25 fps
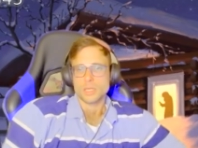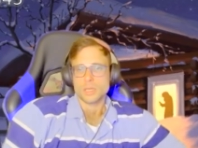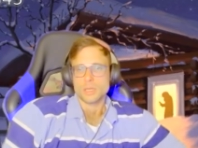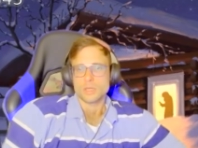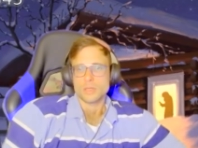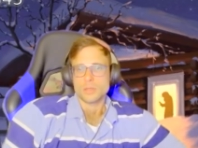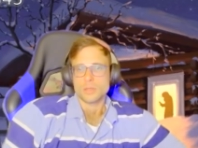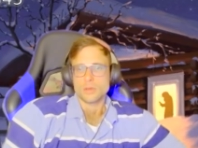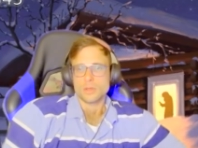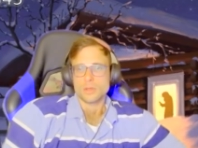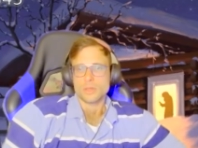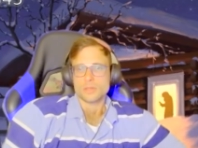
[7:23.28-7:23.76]

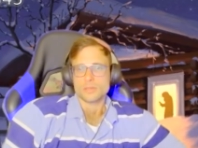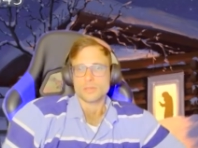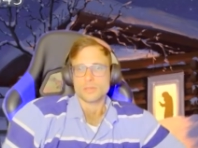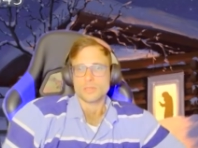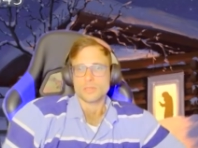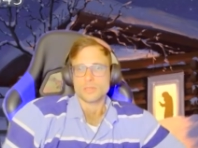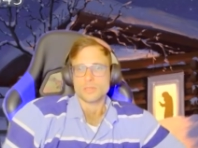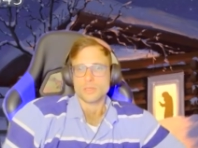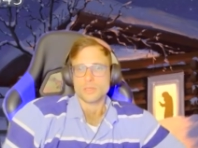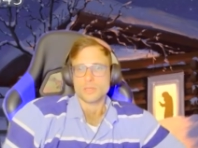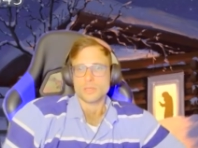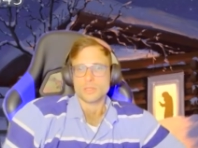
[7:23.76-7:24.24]
knowing
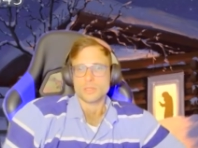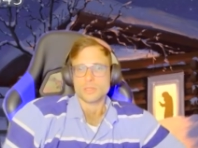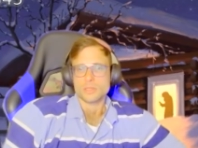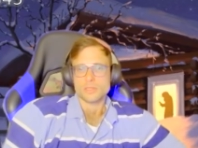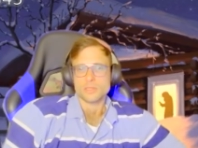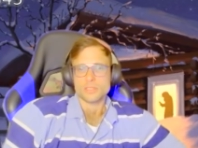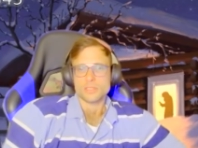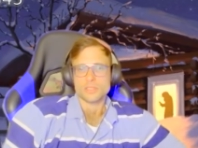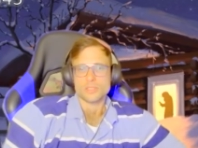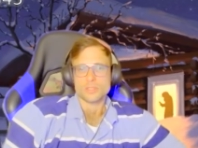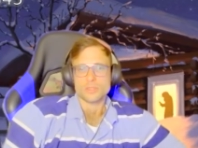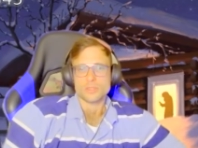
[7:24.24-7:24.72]
that our
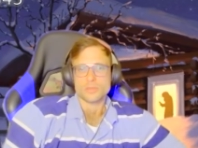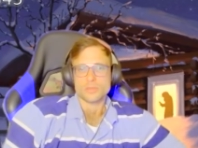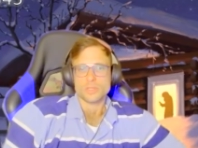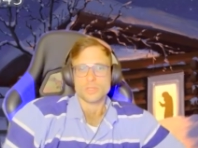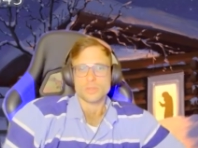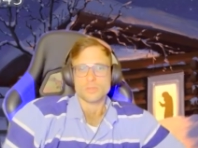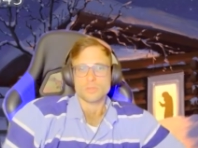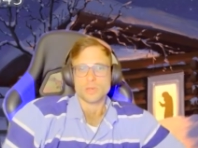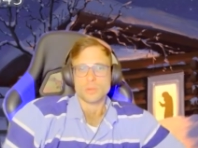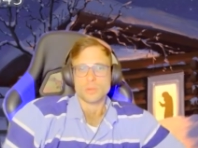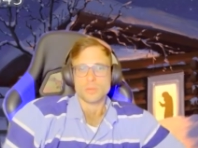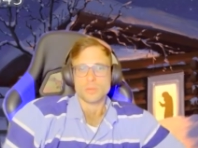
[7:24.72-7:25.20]
decision
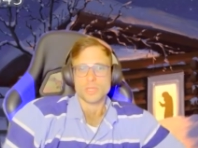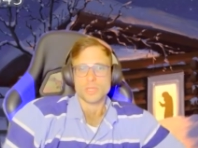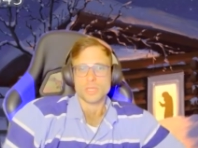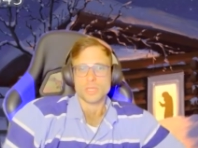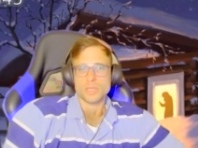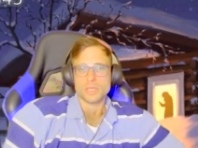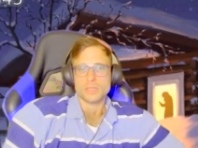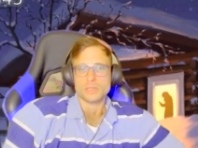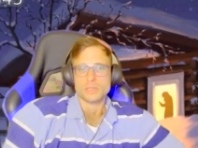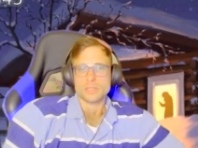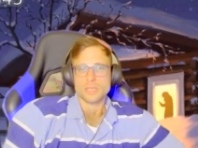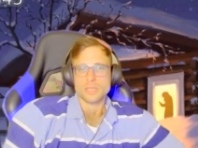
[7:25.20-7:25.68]
will
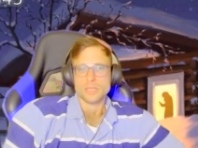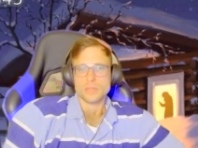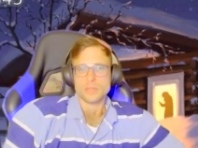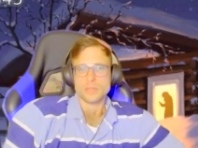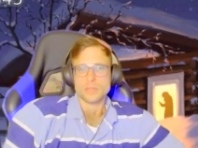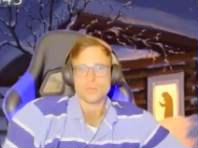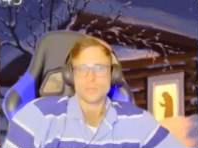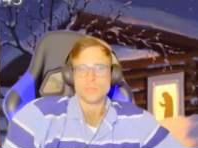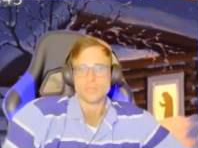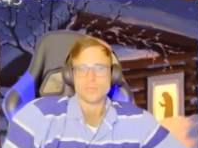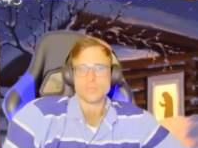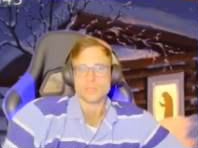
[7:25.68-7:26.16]
probably stand
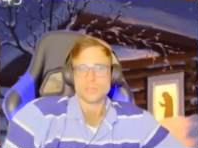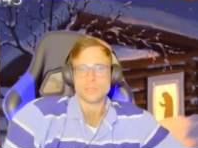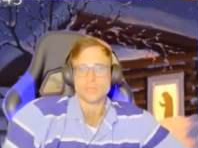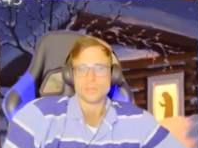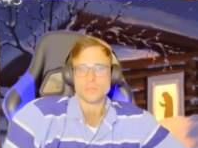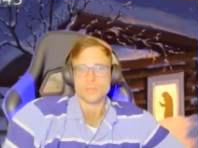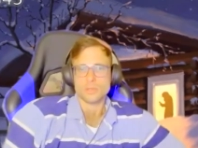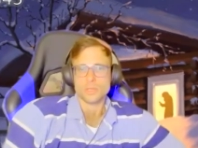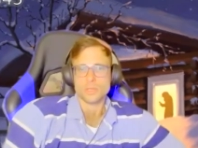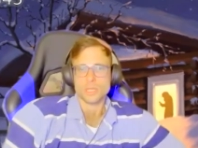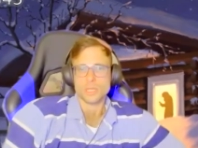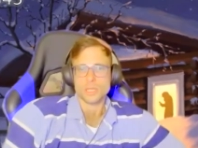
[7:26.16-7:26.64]
on its
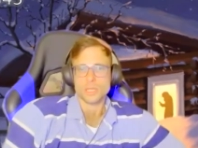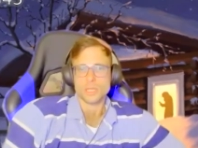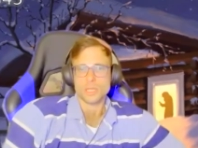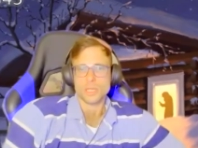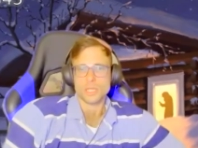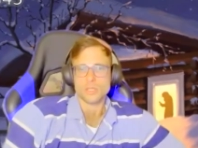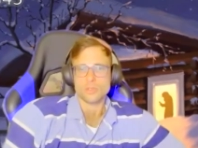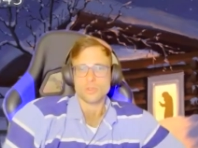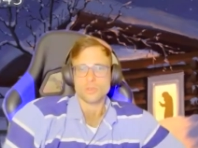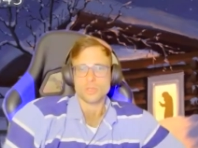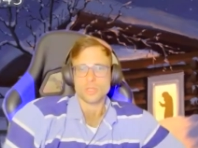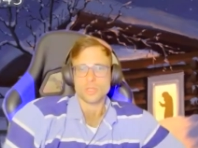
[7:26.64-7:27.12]
own
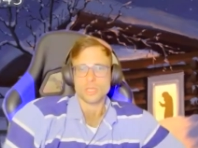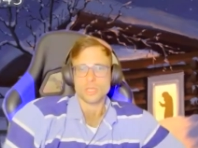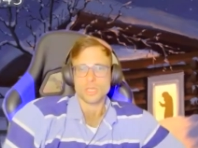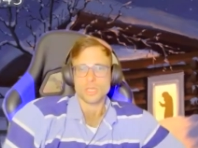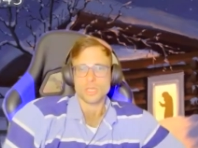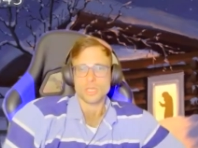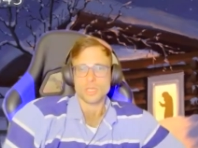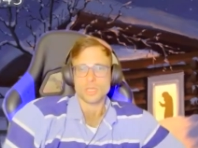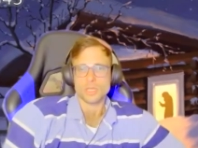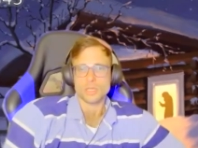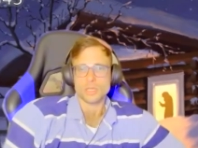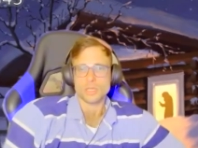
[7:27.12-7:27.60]

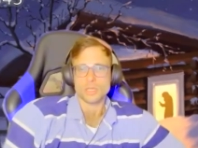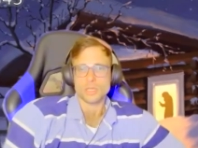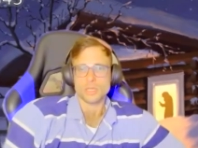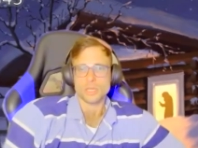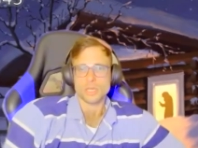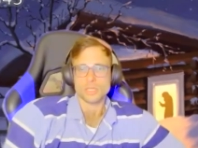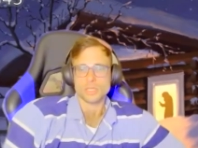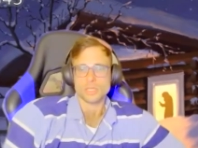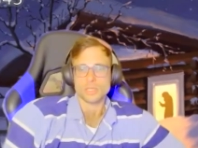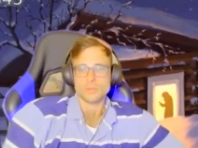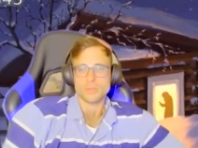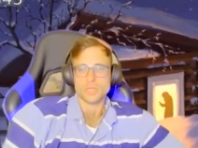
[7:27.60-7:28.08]
newly
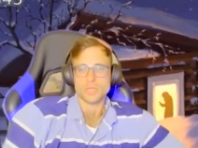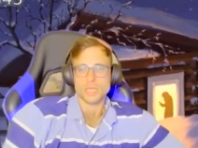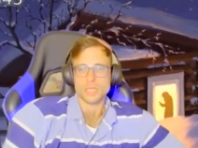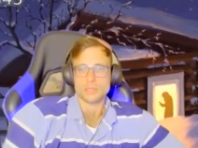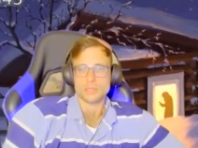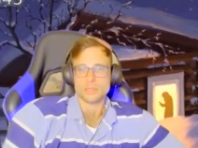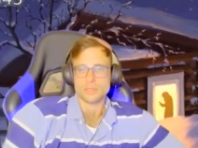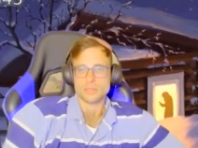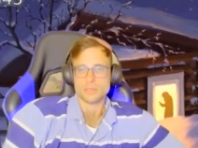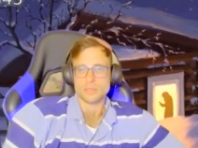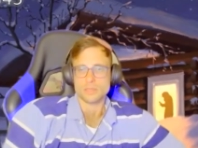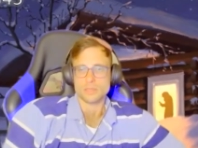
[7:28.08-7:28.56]
created
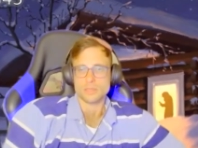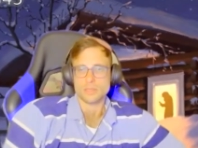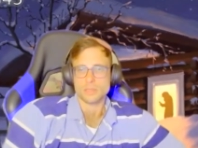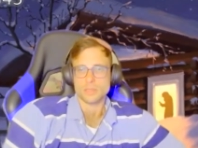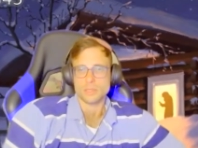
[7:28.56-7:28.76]
legs.